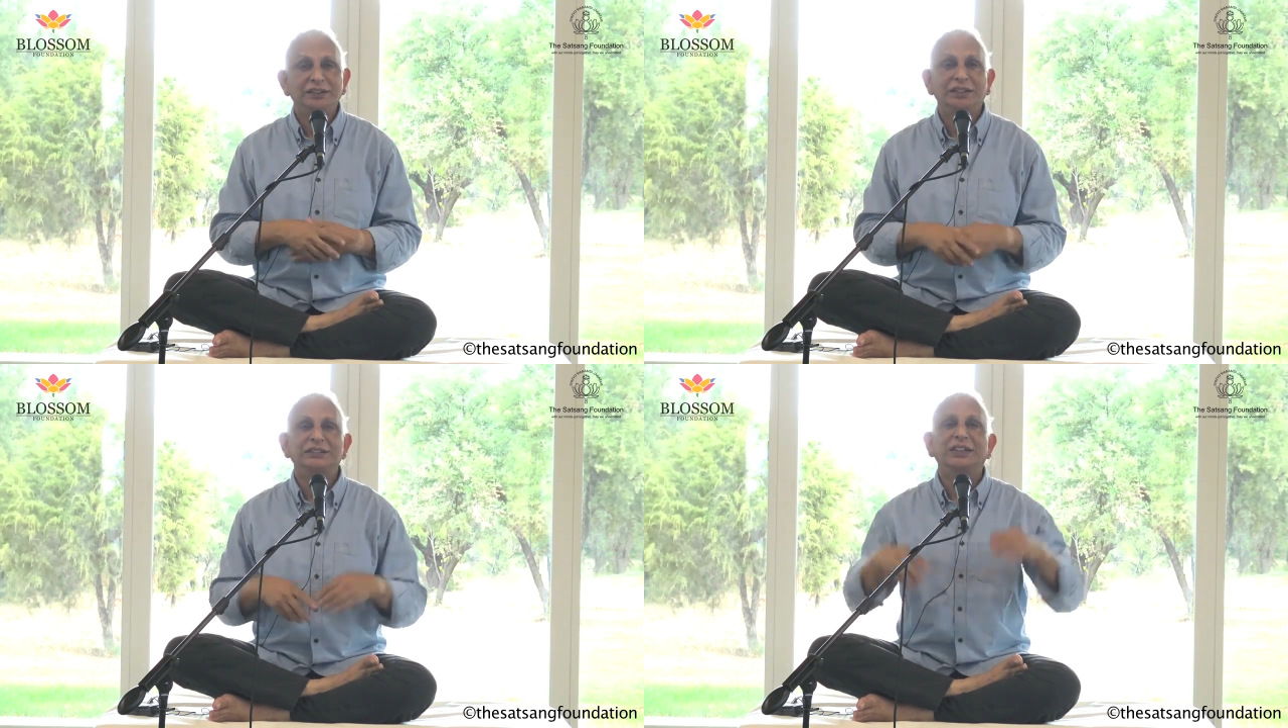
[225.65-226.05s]

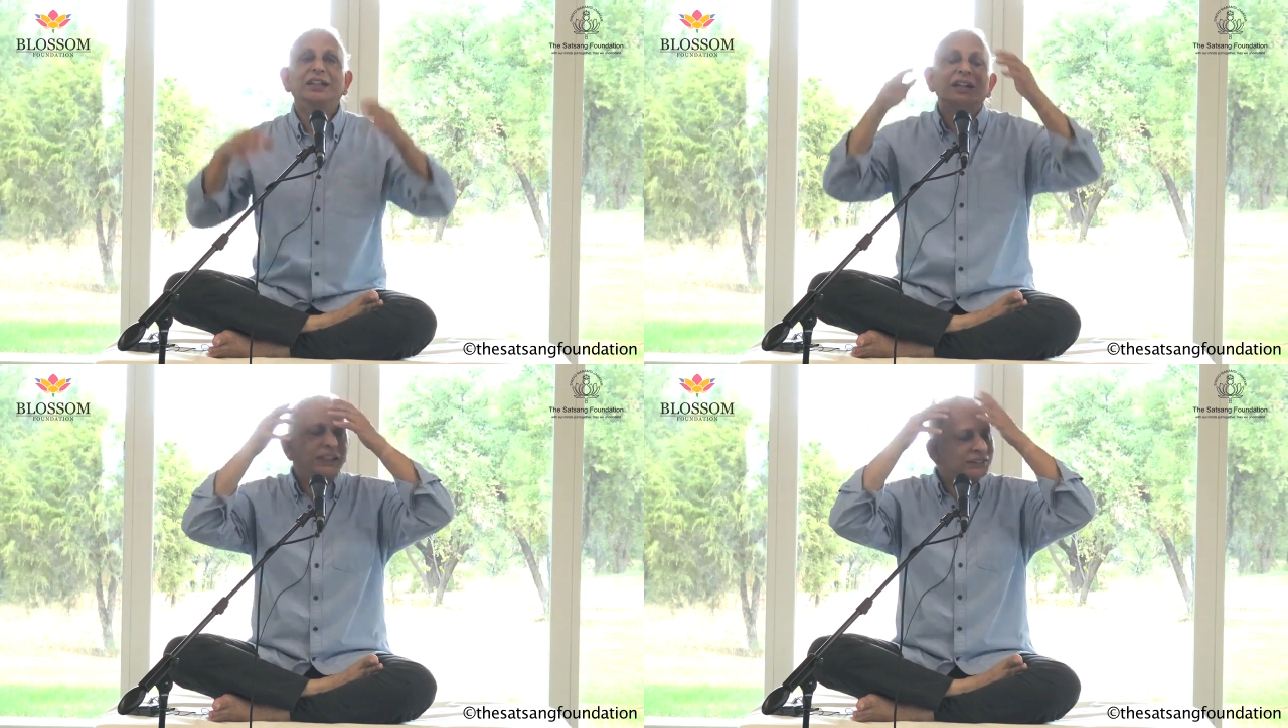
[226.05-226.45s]
there is a
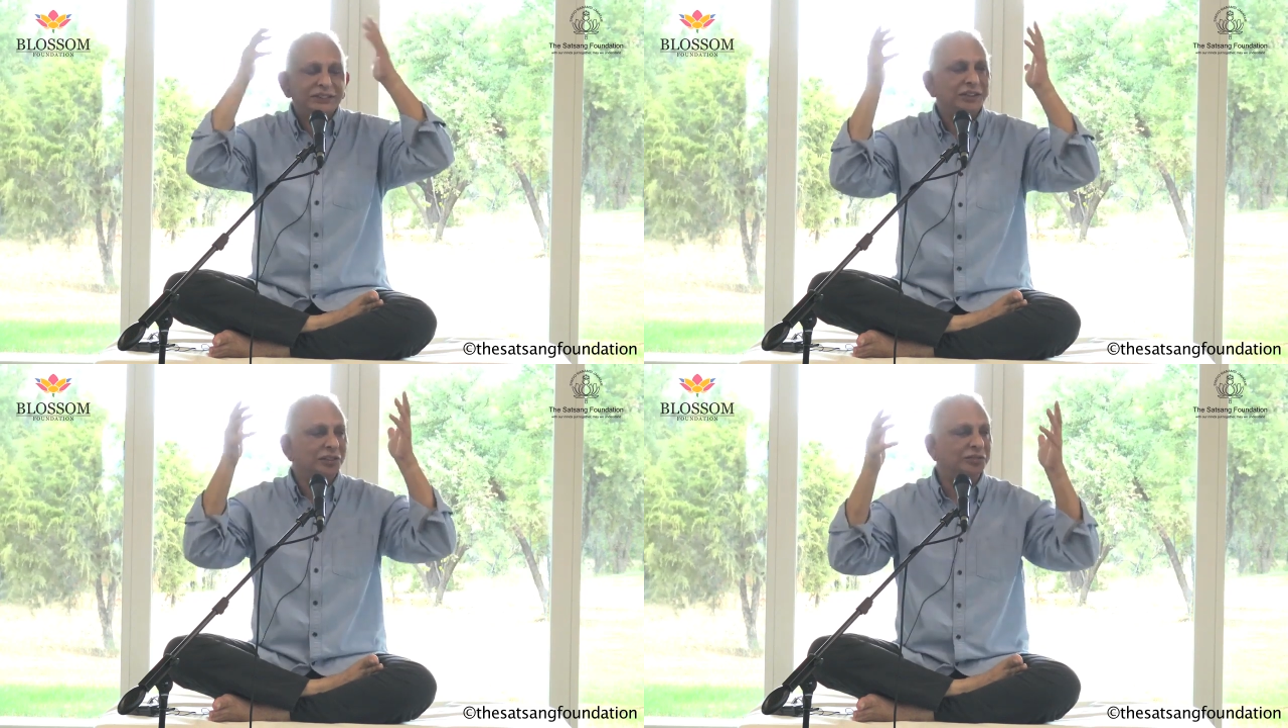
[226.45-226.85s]

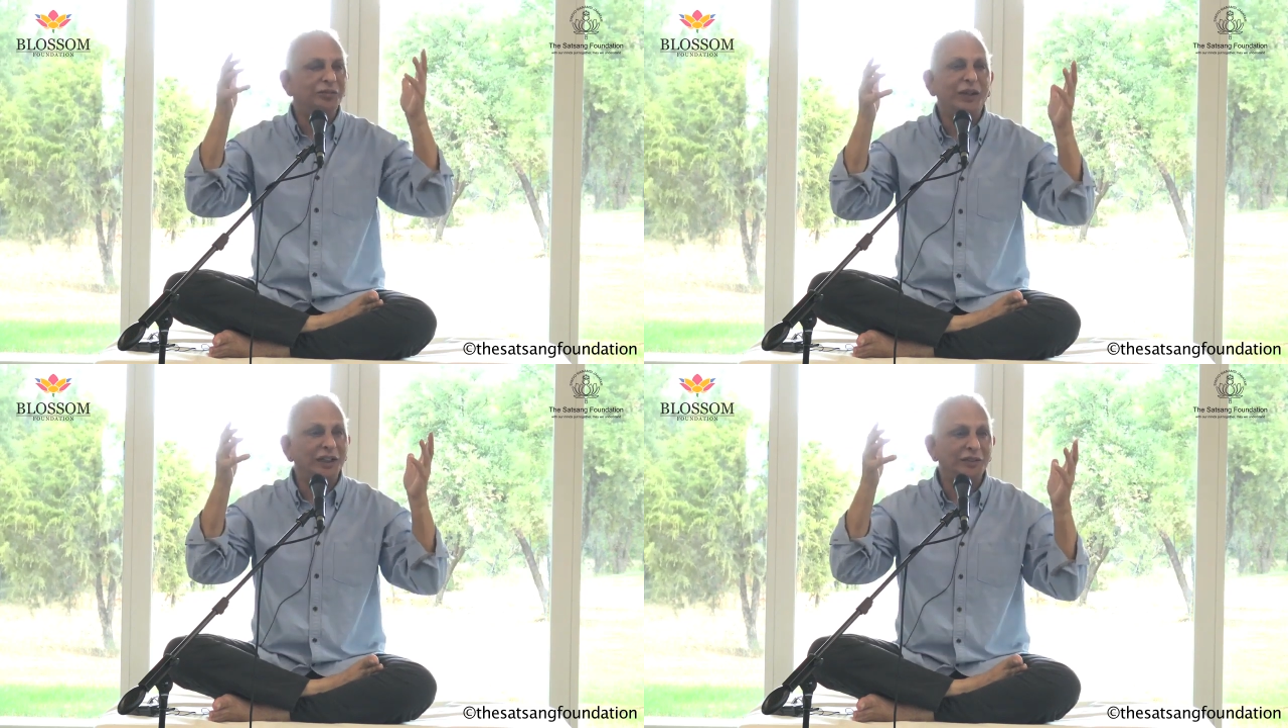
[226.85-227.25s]
cluster of
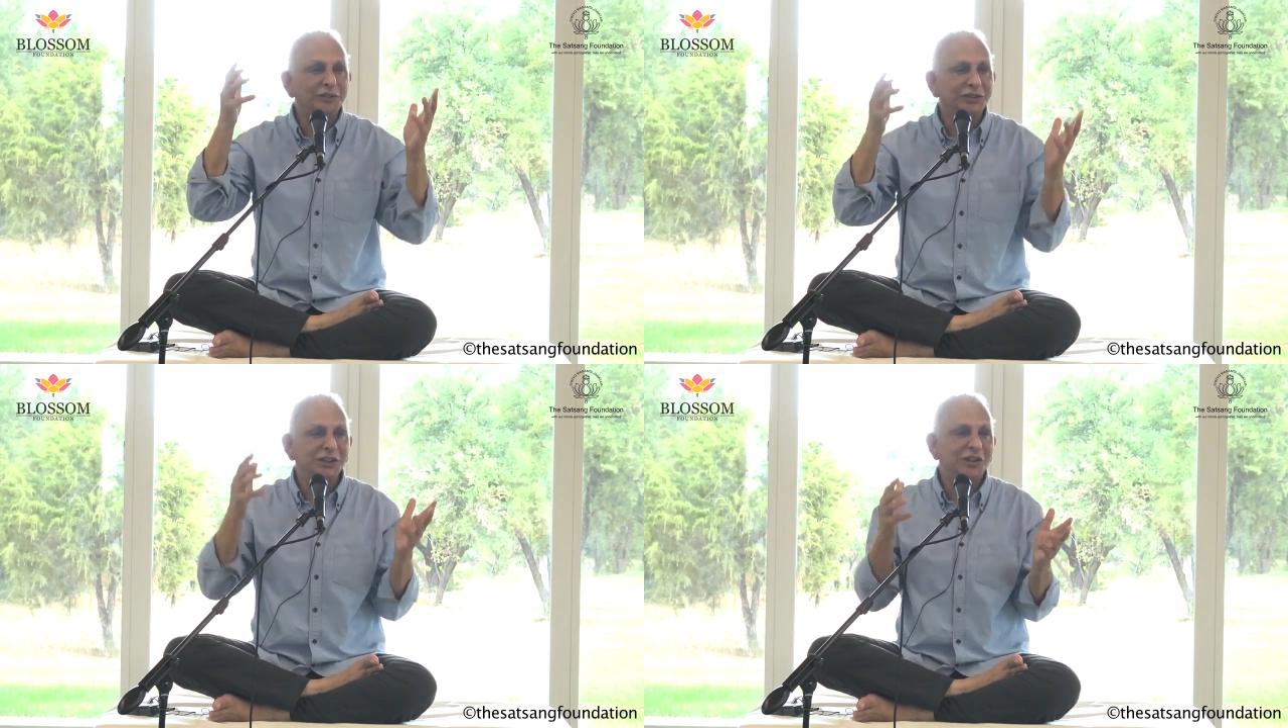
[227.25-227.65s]

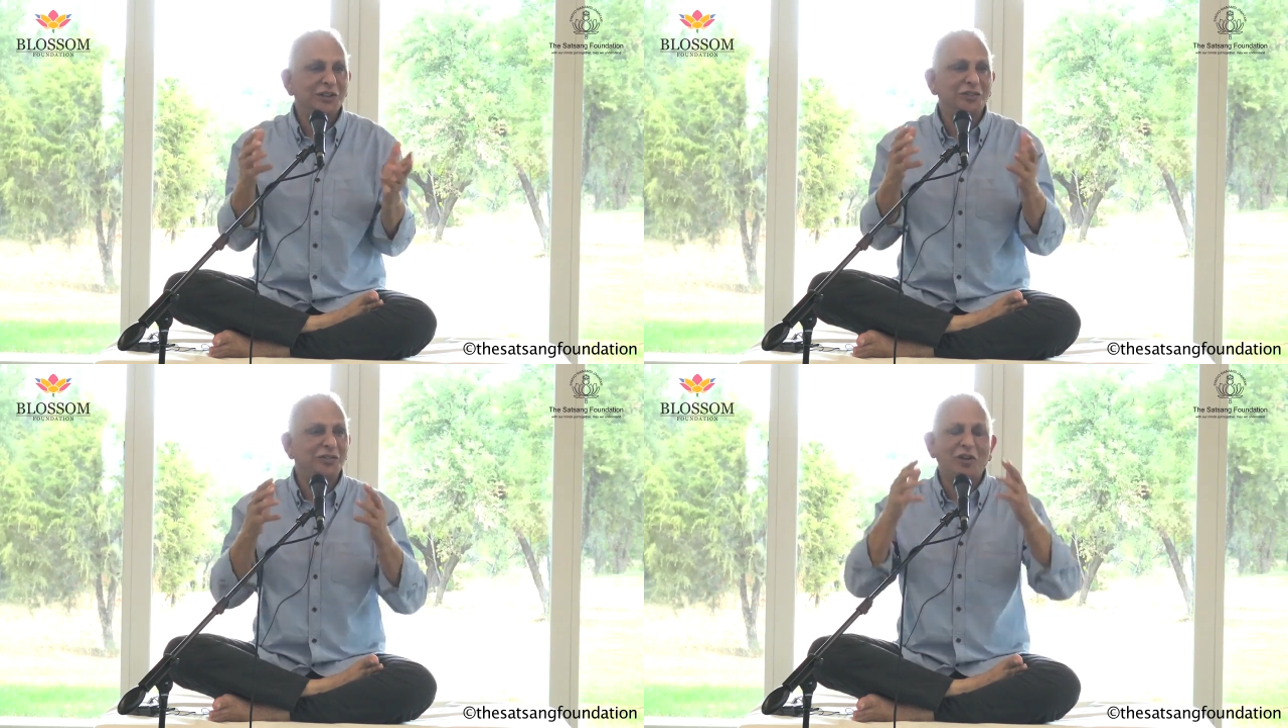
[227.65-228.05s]
bulbs
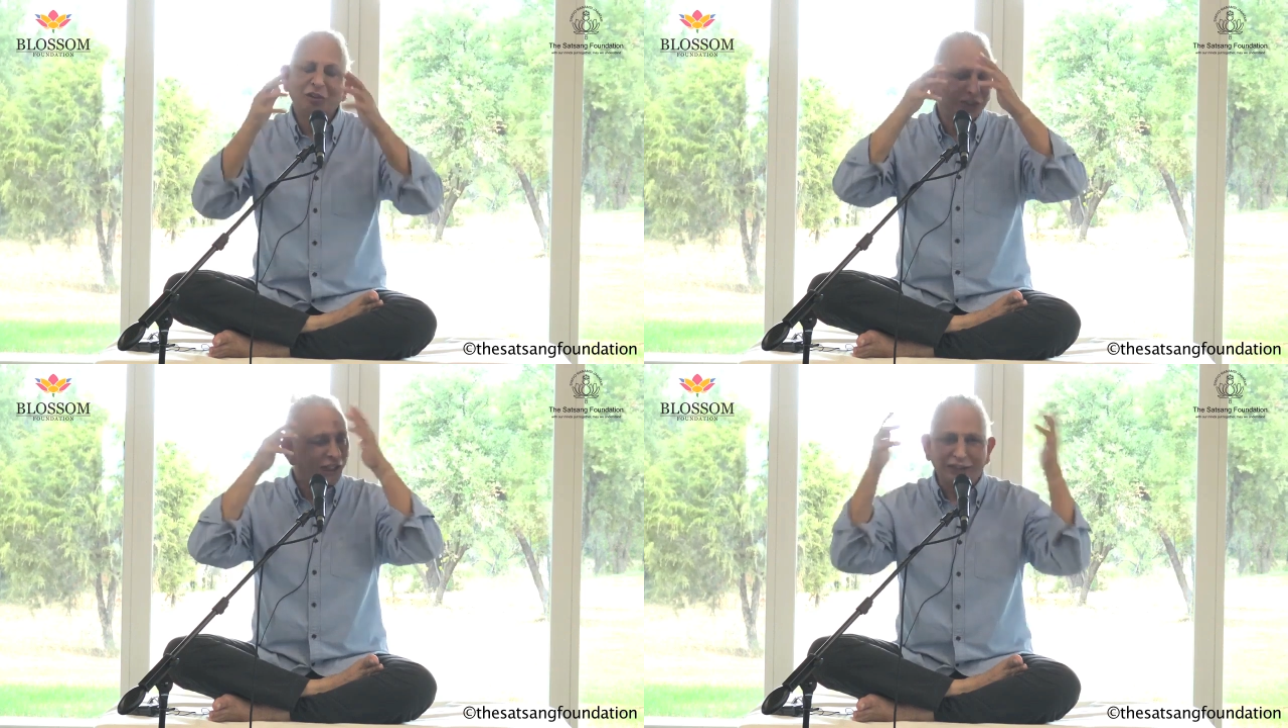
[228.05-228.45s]
of
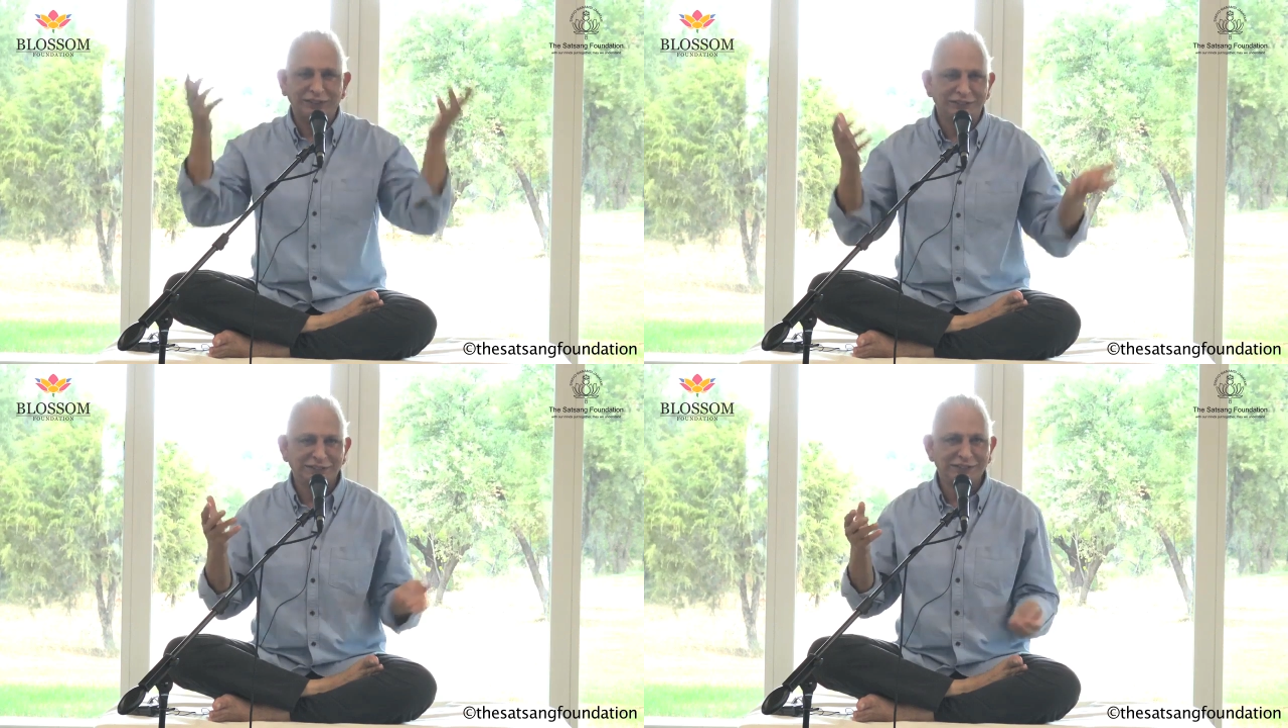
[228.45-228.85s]
all
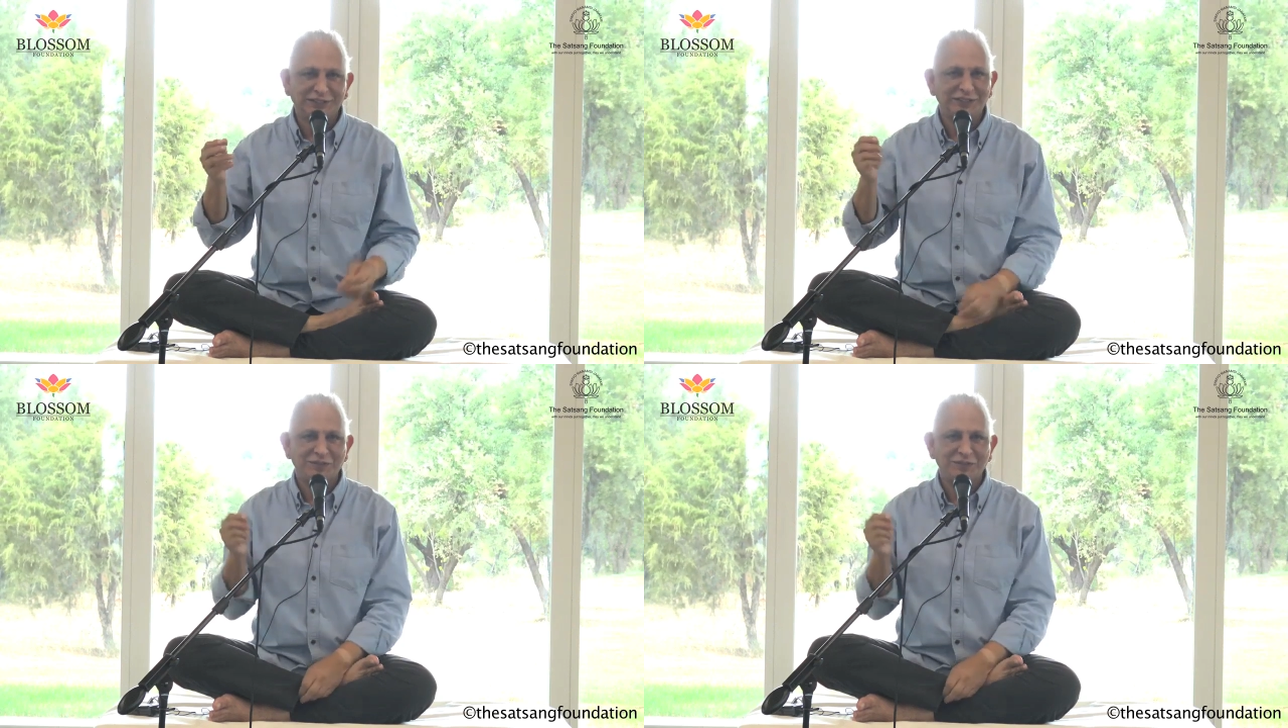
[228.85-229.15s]
colors.